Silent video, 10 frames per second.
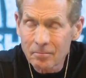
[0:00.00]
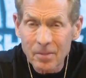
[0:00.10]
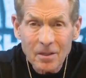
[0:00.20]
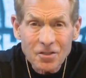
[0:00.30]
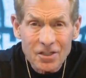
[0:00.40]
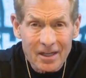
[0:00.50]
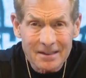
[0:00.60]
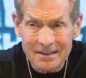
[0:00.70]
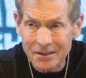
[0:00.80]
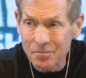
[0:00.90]
Belichick
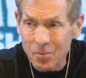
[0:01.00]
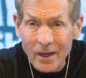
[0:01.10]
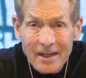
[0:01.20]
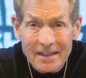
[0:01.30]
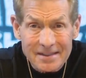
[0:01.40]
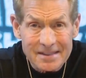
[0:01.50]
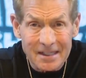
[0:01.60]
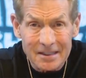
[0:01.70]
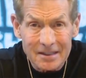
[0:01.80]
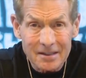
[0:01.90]
did Brady a
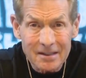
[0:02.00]
solid.